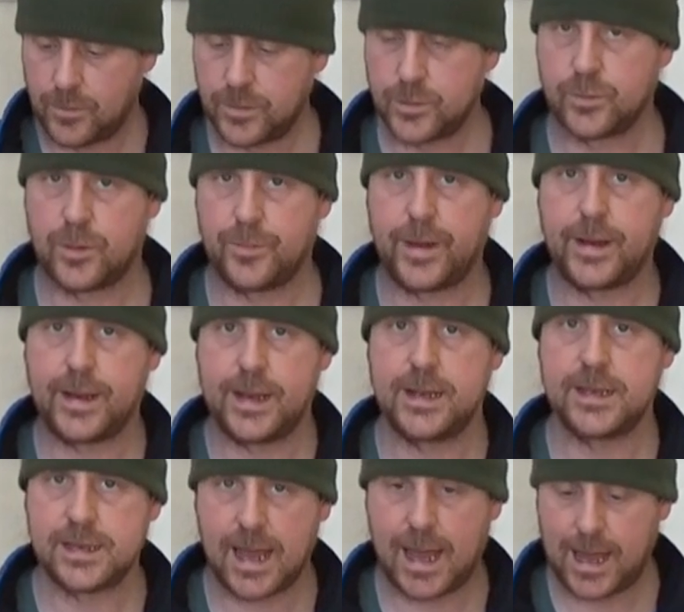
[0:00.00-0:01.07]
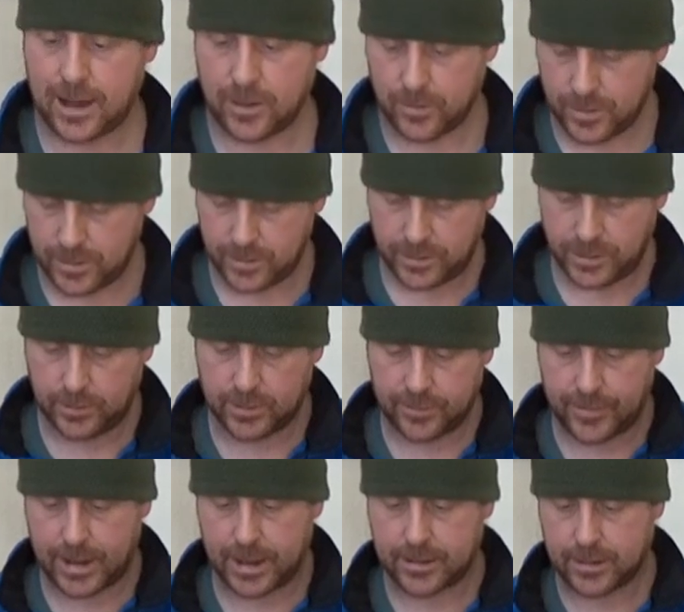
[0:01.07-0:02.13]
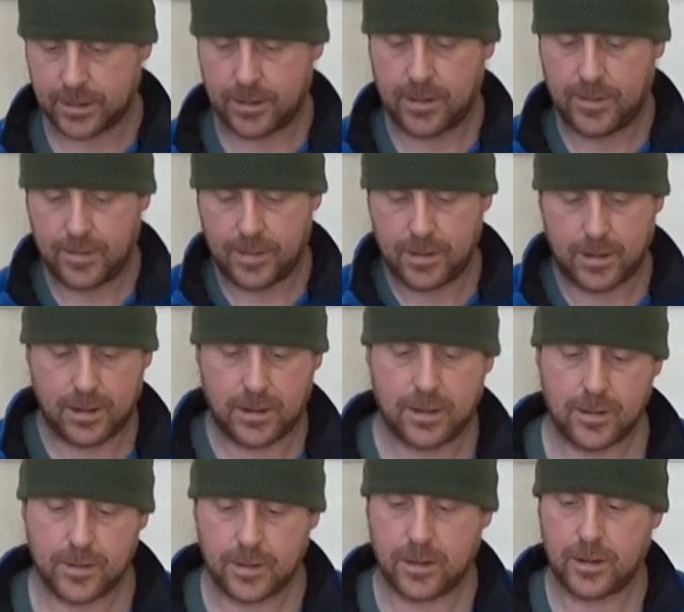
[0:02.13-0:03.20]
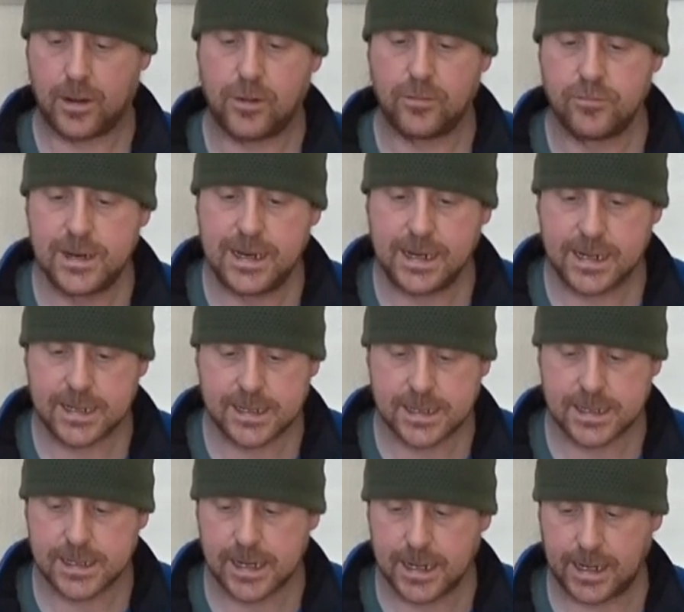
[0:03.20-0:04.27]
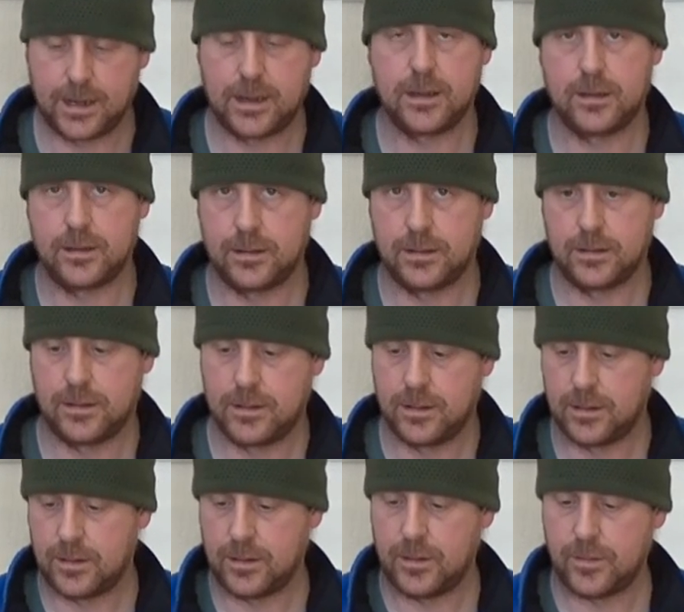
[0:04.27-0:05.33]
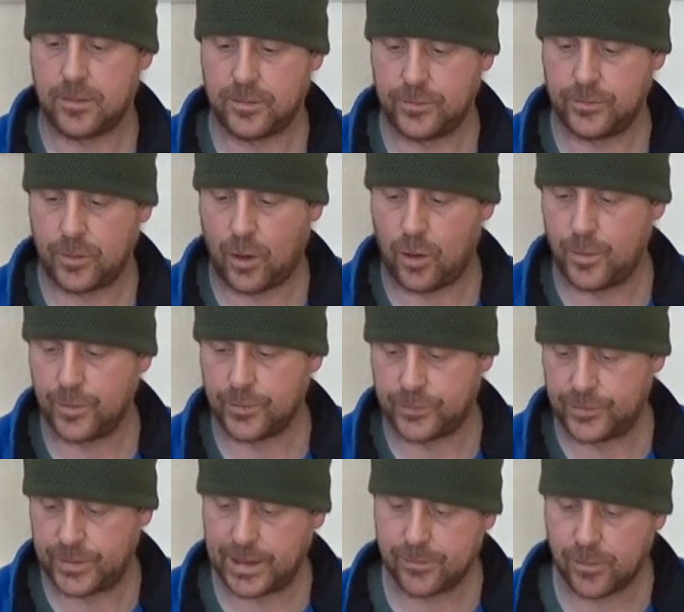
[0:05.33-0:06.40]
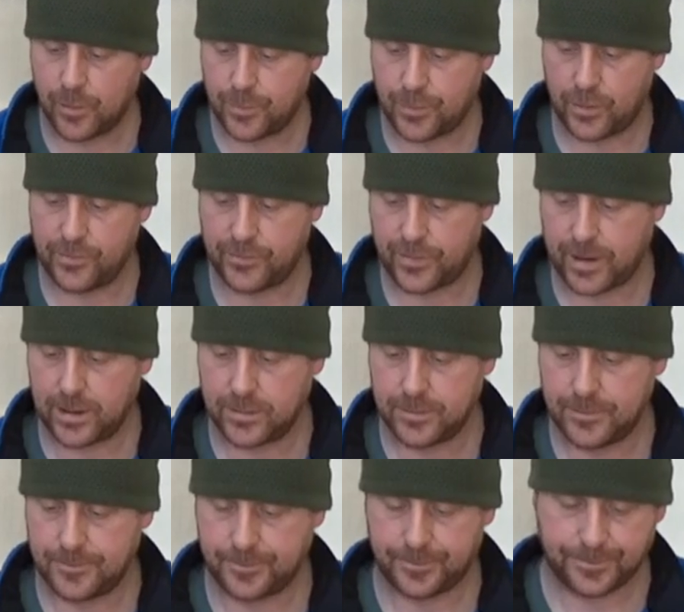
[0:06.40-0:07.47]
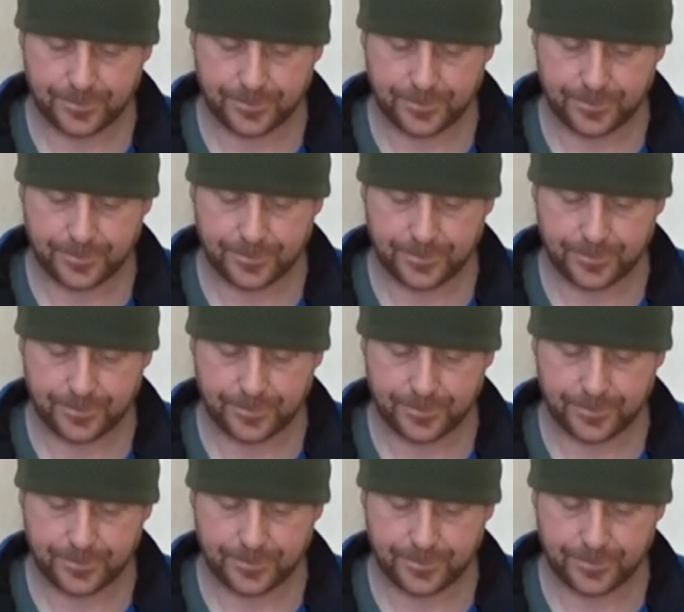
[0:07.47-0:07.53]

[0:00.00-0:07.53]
These would have meant in town you would have had a really sleek, almost zero profile.